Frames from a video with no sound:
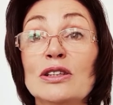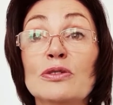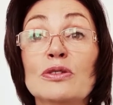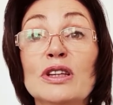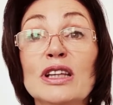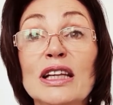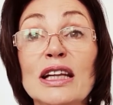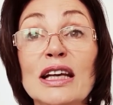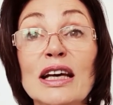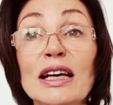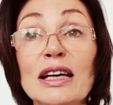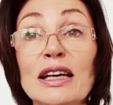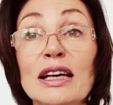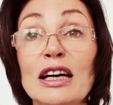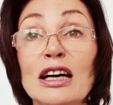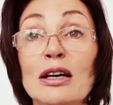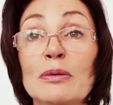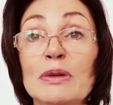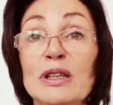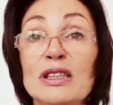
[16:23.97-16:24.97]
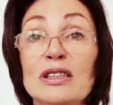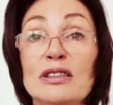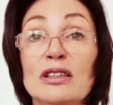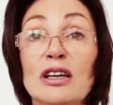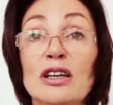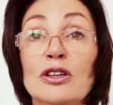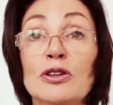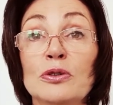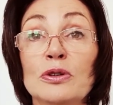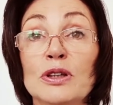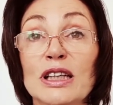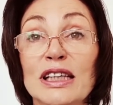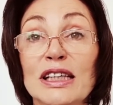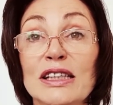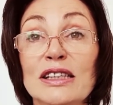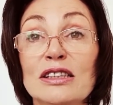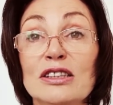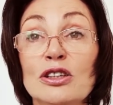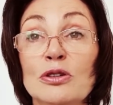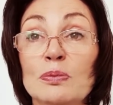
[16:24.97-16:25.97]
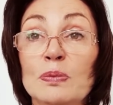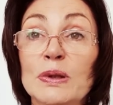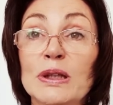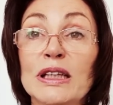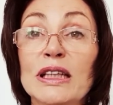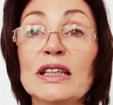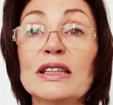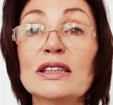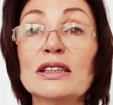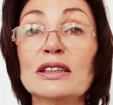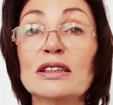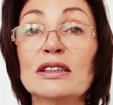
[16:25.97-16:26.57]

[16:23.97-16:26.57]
their karmic cycle is completed.